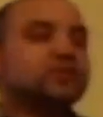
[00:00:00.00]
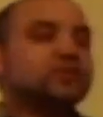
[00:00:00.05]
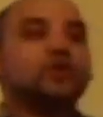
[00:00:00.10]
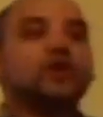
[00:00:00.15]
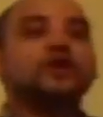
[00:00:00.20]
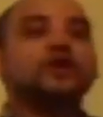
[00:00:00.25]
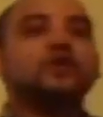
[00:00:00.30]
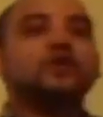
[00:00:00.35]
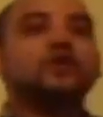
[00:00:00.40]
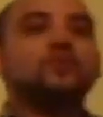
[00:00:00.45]

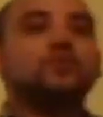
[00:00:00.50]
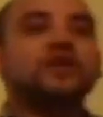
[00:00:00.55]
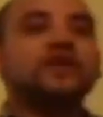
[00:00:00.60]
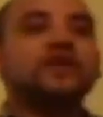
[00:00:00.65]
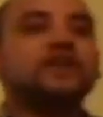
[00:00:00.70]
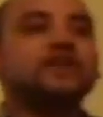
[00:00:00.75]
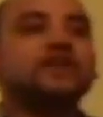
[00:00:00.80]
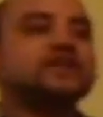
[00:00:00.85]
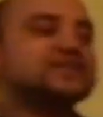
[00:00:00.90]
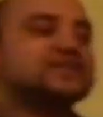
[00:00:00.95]
we're going to
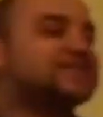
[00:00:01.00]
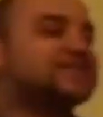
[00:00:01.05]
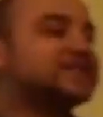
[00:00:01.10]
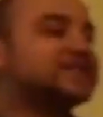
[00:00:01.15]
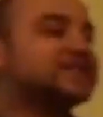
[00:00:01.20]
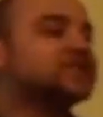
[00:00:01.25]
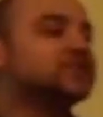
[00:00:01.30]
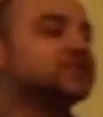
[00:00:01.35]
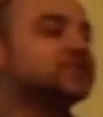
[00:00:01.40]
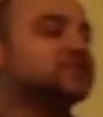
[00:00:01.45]
read
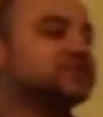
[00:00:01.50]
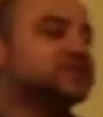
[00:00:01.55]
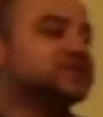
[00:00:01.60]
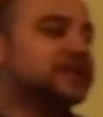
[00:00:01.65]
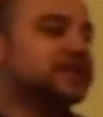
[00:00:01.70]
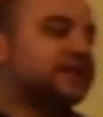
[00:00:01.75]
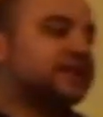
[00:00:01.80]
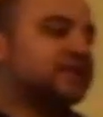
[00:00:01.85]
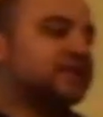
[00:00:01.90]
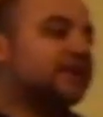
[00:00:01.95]
6 to
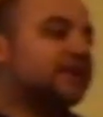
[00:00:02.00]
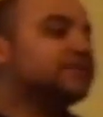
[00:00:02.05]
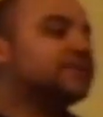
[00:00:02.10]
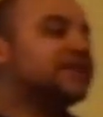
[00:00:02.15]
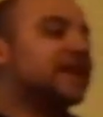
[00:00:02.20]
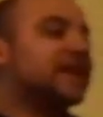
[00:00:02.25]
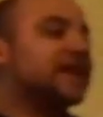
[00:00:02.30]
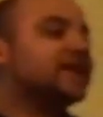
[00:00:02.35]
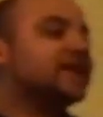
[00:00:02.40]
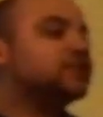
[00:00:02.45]
10. I mean,
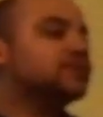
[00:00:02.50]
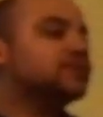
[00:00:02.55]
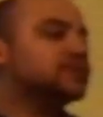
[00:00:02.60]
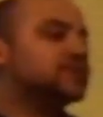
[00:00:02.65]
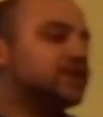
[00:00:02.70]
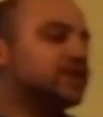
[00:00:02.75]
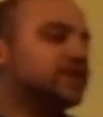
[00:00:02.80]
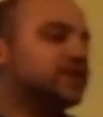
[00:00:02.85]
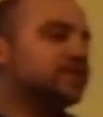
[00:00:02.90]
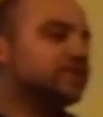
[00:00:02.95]
9 to 10.